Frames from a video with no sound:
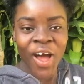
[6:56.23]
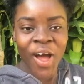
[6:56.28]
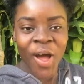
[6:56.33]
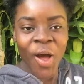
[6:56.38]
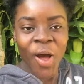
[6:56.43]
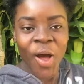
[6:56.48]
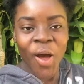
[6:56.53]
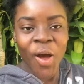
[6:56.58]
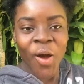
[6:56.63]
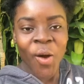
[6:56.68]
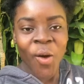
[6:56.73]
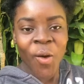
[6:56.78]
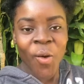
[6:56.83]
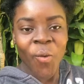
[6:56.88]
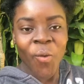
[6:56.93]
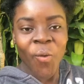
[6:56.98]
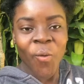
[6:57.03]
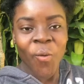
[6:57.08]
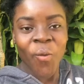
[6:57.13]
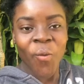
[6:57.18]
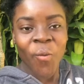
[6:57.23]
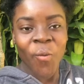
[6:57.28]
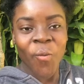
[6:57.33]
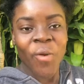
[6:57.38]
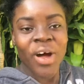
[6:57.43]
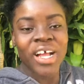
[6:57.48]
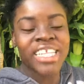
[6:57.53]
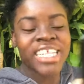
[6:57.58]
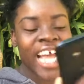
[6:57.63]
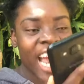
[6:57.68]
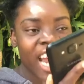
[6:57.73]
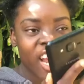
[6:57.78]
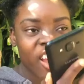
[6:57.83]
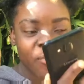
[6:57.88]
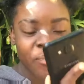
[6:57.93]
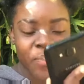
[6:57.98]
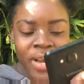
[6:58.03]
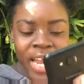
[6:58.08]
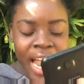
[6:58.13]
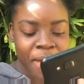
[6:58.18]
Yes, sir. What kind of
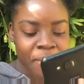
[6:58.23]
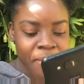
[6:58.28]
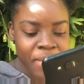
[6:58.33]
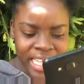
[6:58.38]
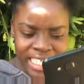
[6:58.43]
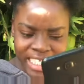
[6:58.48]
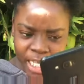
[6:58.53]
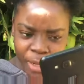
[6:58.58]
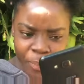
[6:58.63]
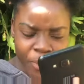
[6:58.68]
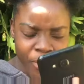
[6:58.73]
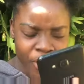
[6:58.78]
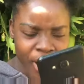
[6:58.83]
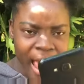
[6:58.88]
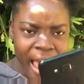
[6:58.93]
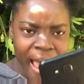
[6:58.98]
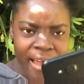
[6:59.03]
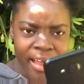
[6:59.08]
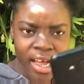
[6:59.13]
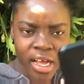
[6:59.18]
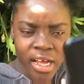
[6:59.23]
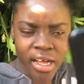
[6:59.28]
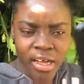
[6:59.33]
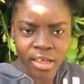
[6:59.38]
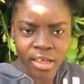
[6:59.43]
plan B? It's a prank.